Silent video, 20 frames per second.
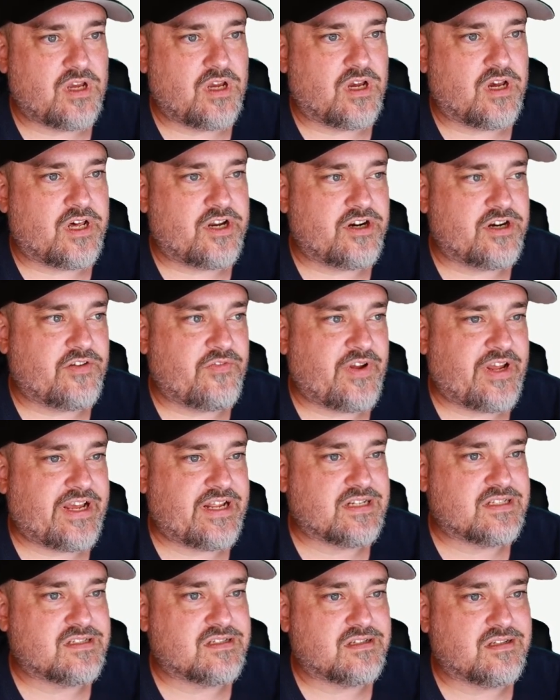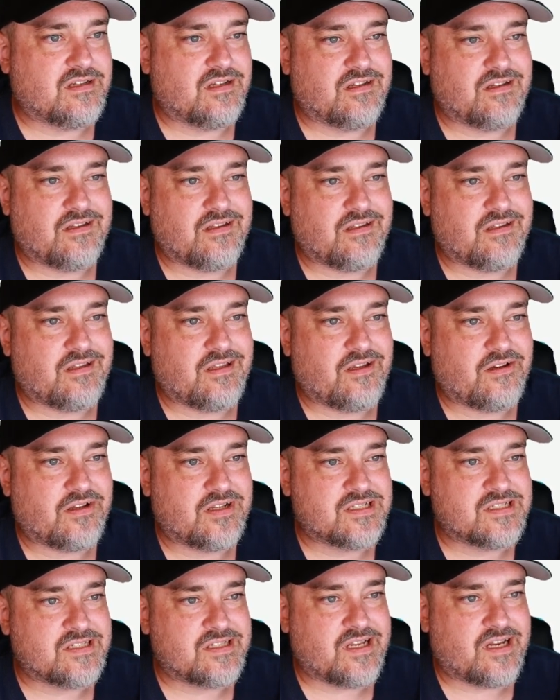Under advanced, you can
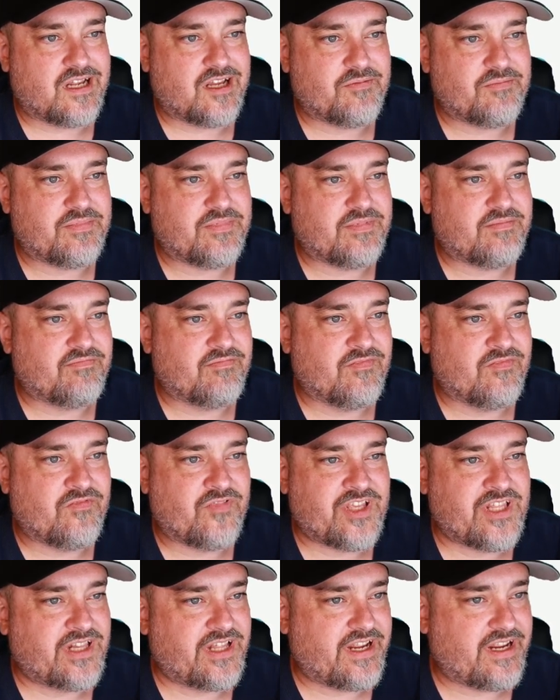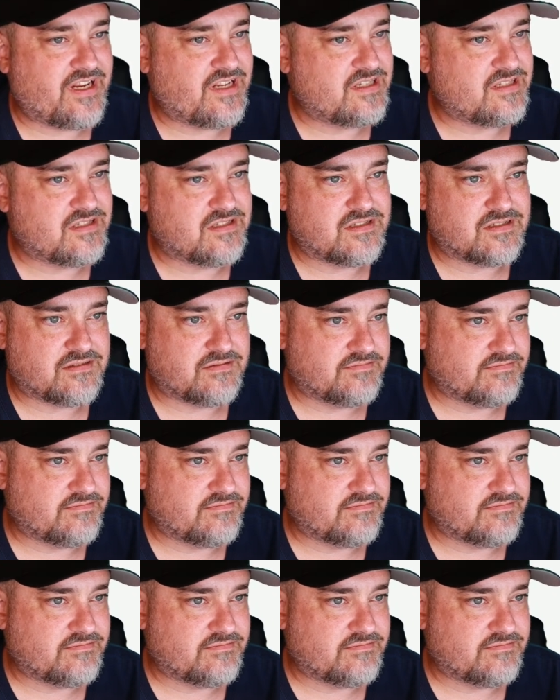set up VLANs,